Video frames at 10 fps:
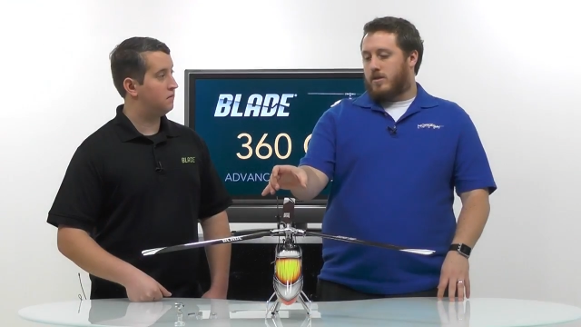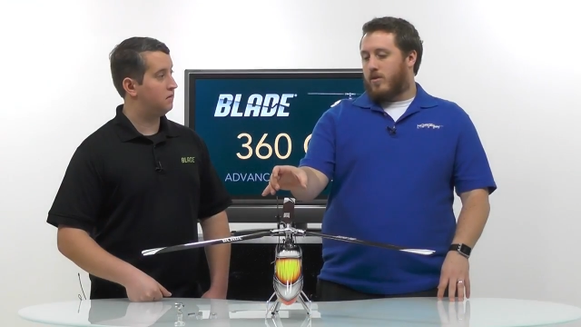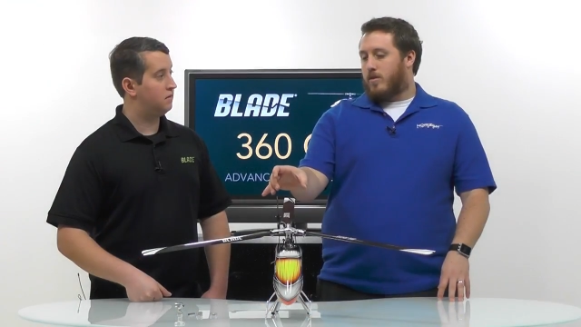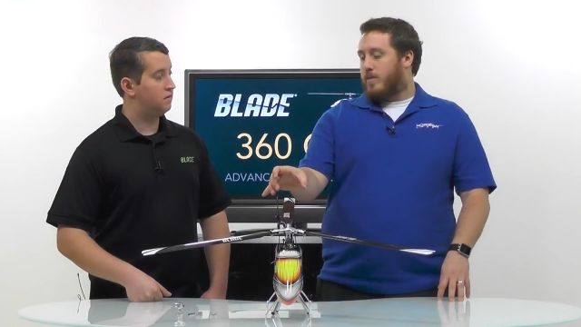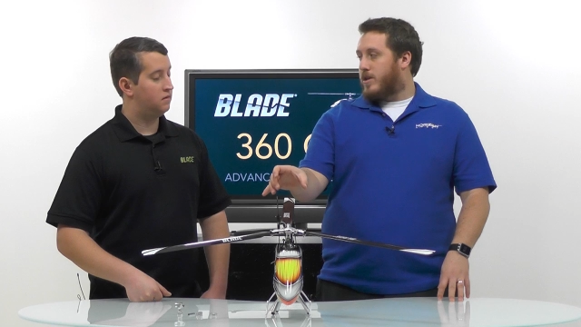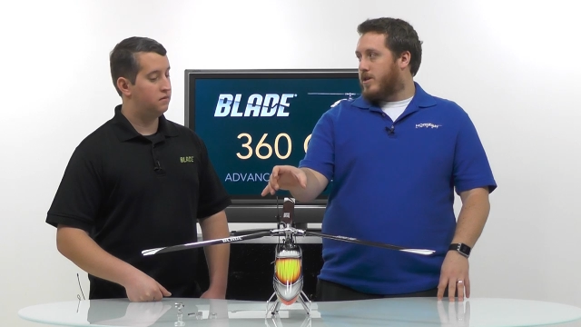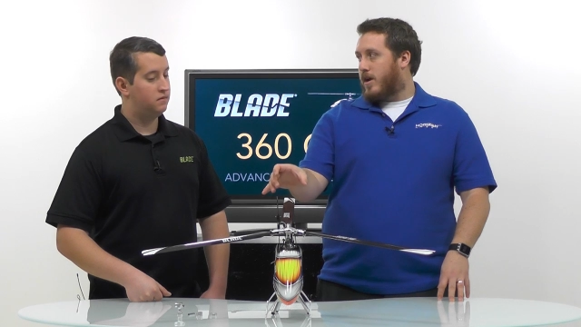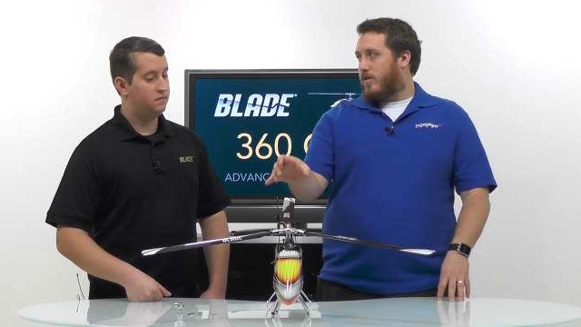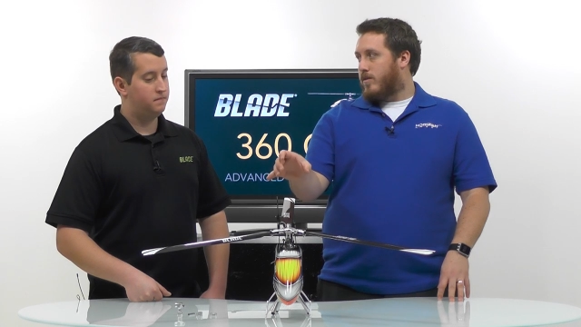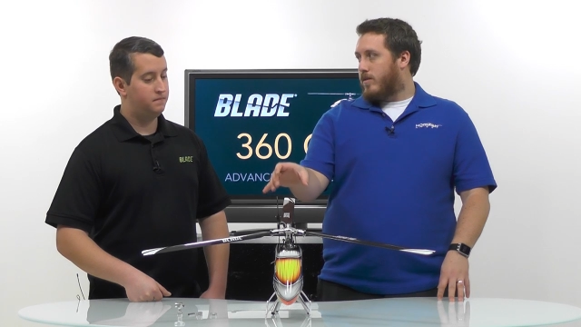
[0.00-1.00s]
Speaker 1: zero the pitch
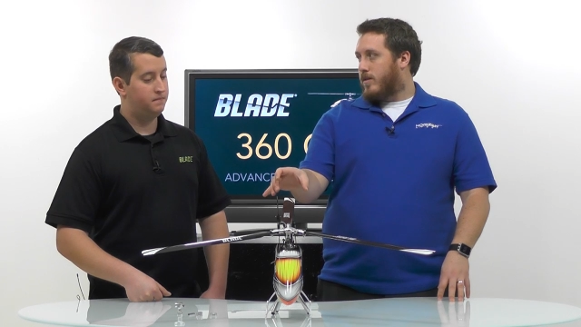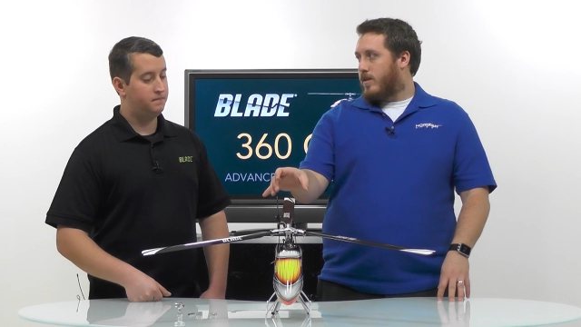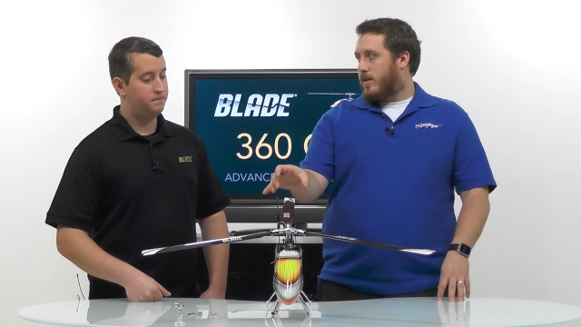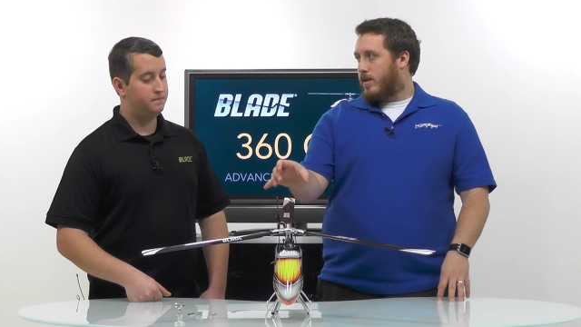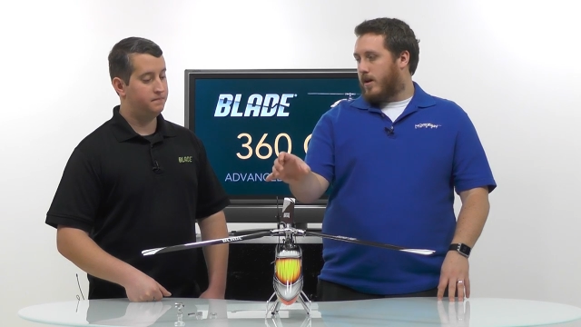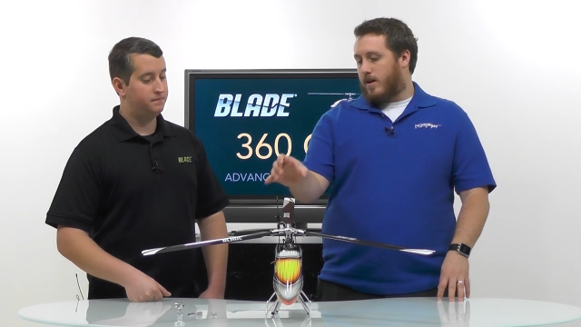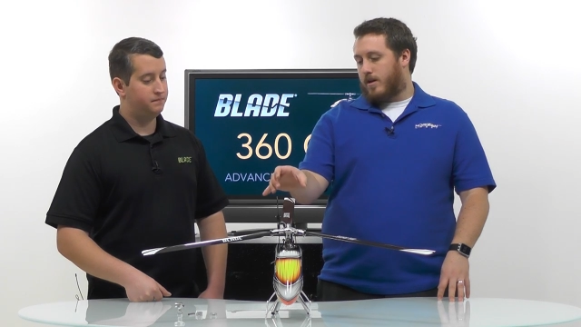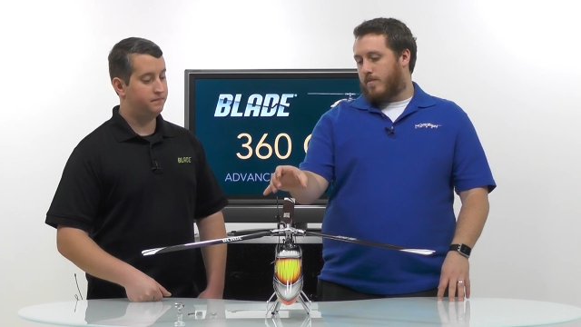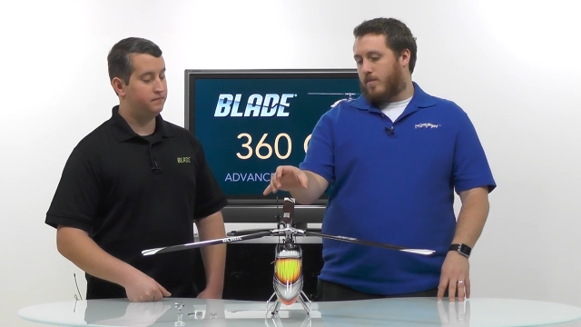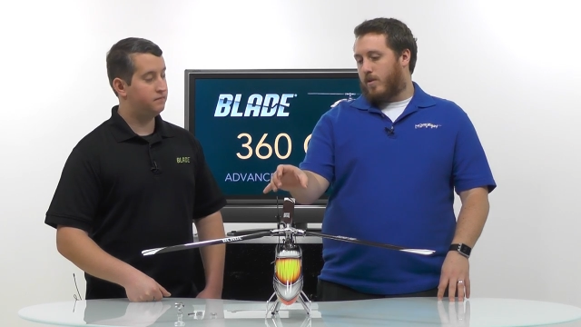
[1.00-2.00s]
out
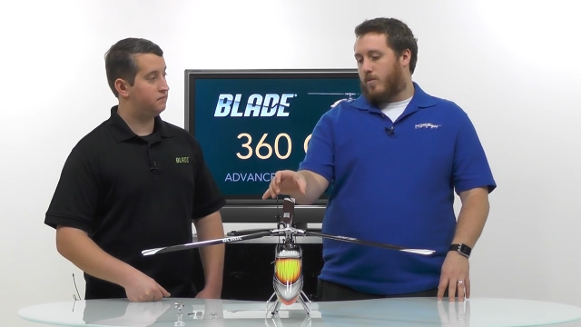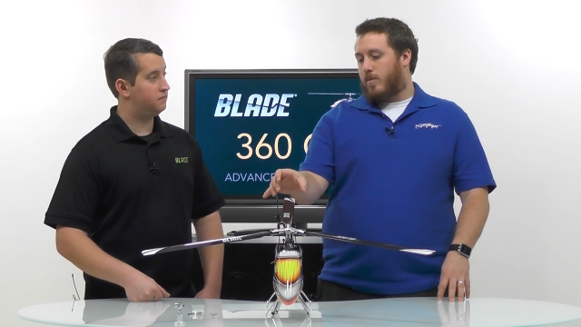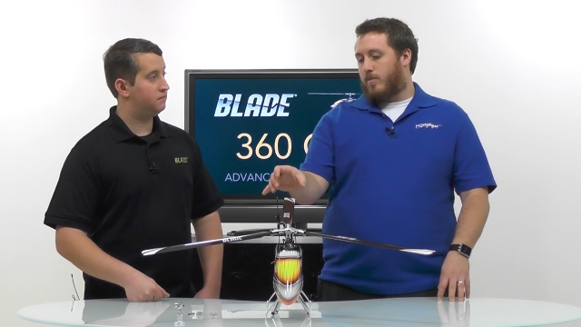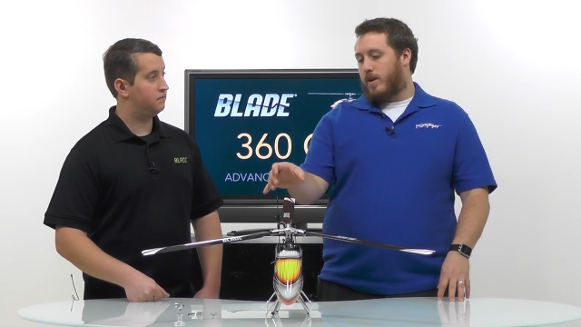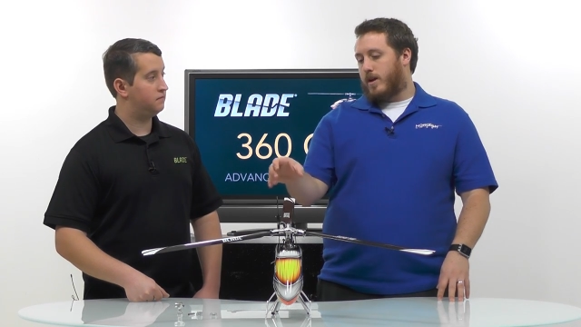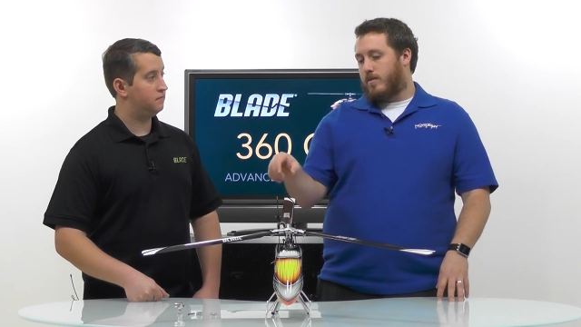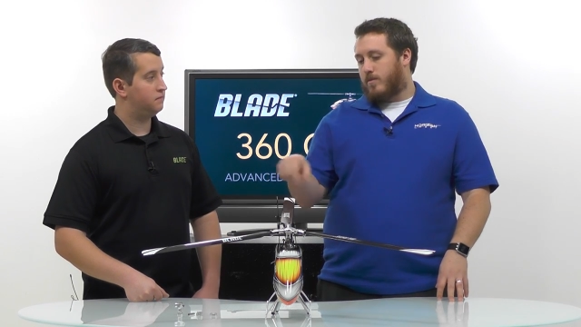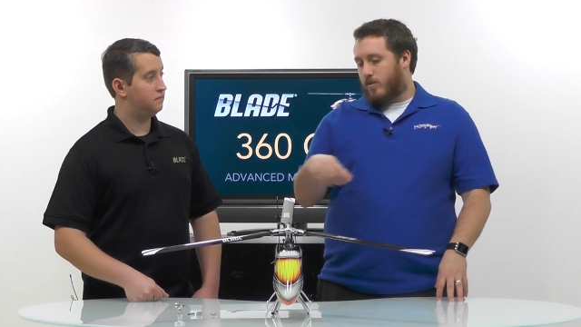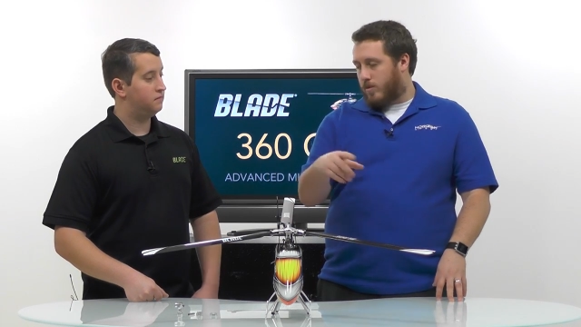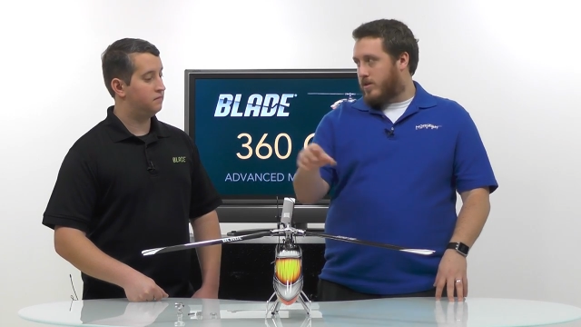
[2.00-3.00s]
um, on one blade,
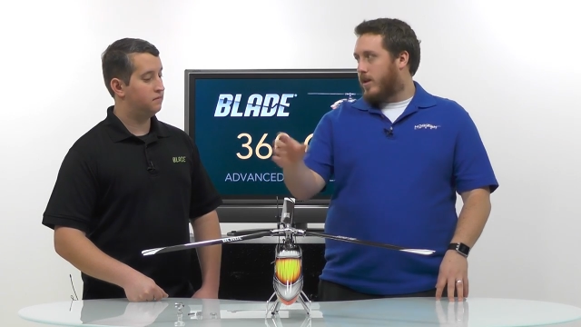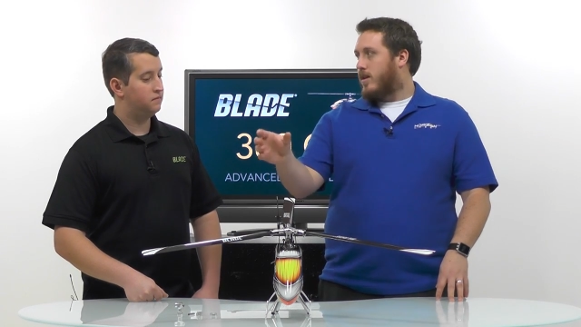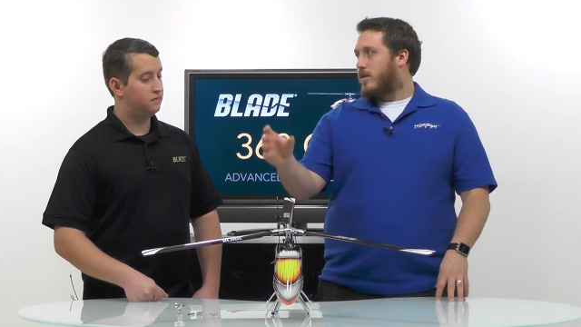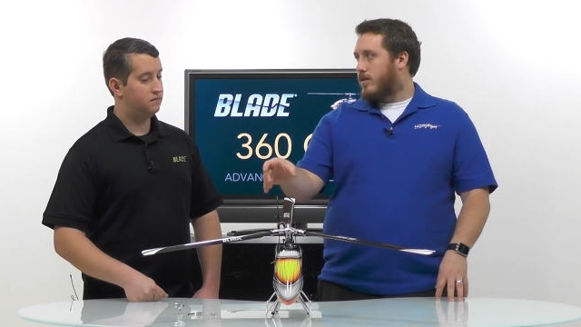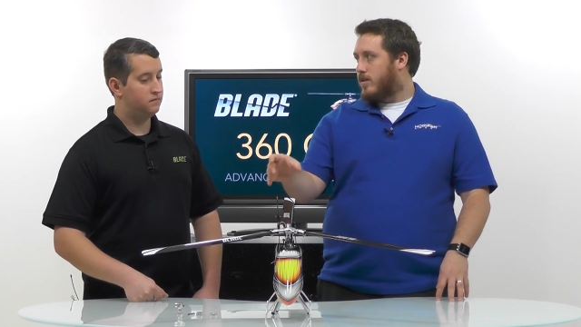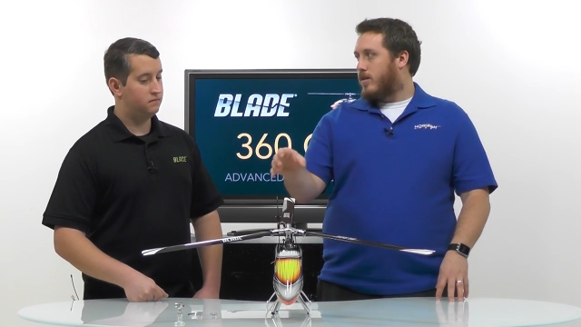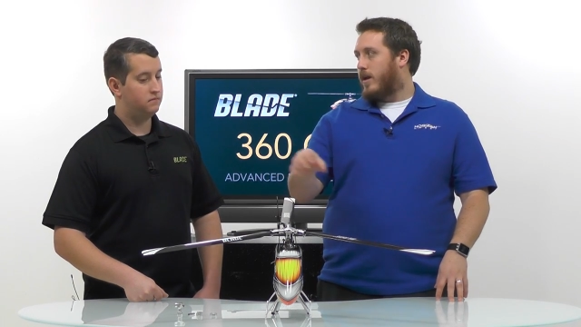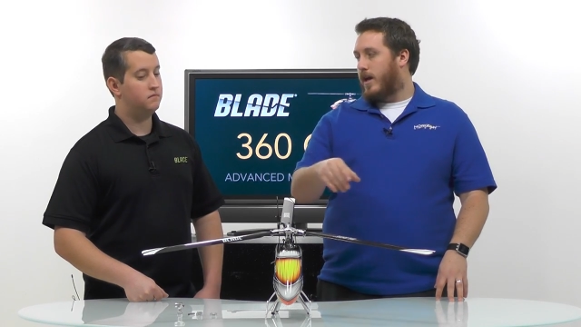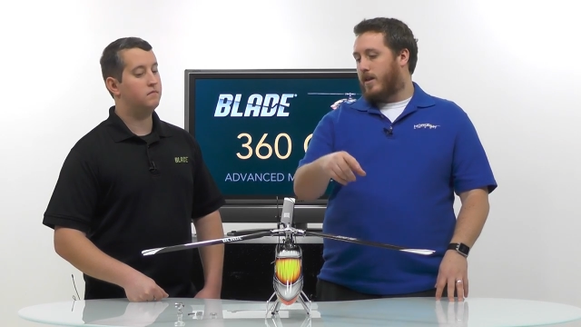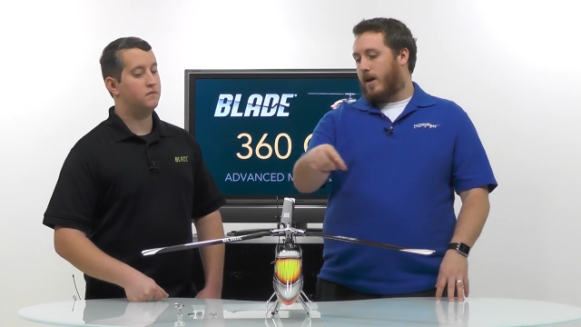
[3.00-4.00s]
rotate it,
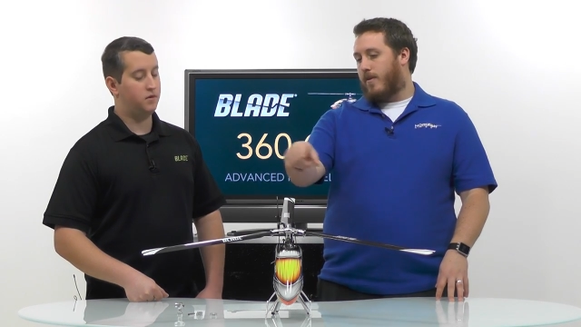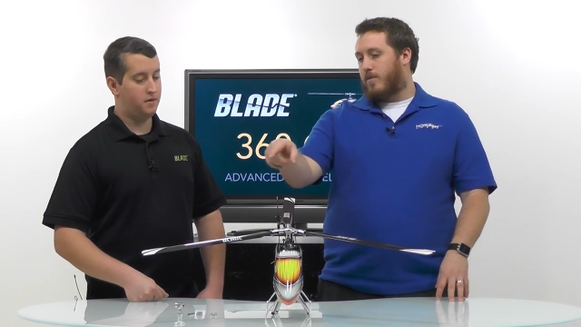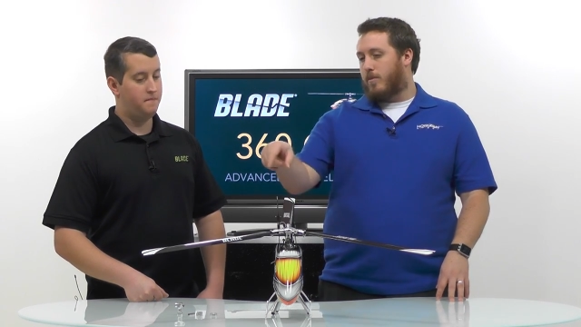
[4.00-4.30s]
and have okay. Mm-hmm.